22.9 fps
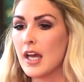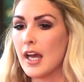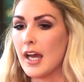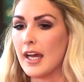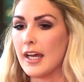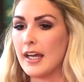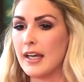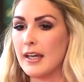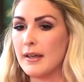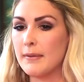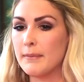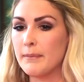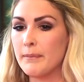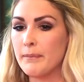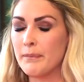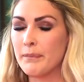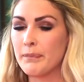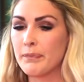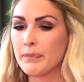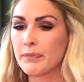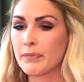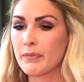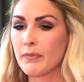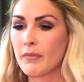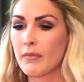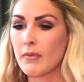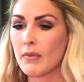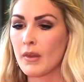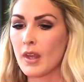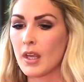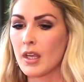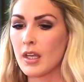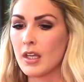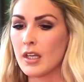
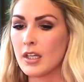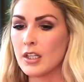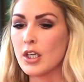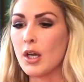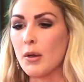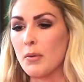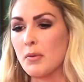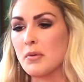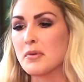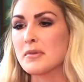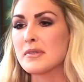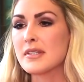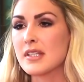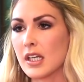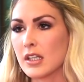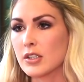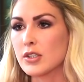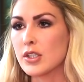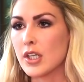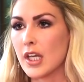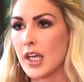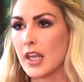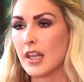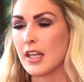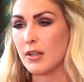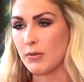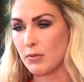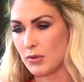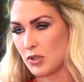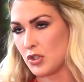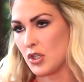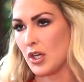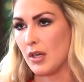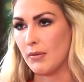yeah, we were stuck together and
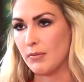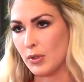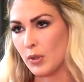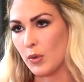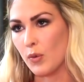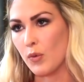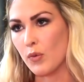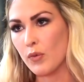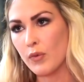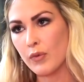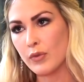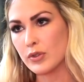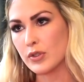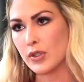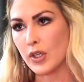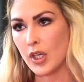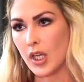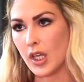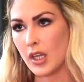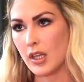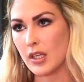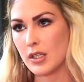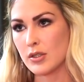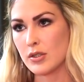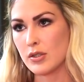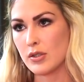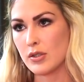we jumped off together.